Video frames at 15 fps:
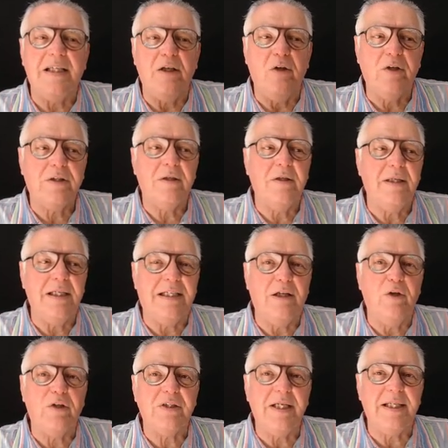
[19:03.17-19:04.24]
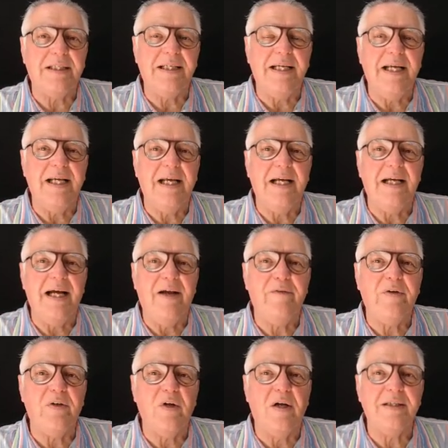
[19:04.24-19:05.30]
he look it looks at the one
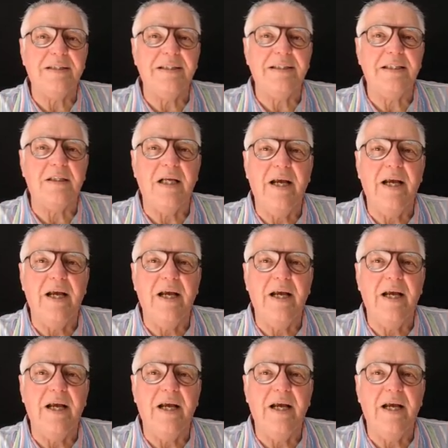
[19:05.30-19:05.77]
hundred dollars and says,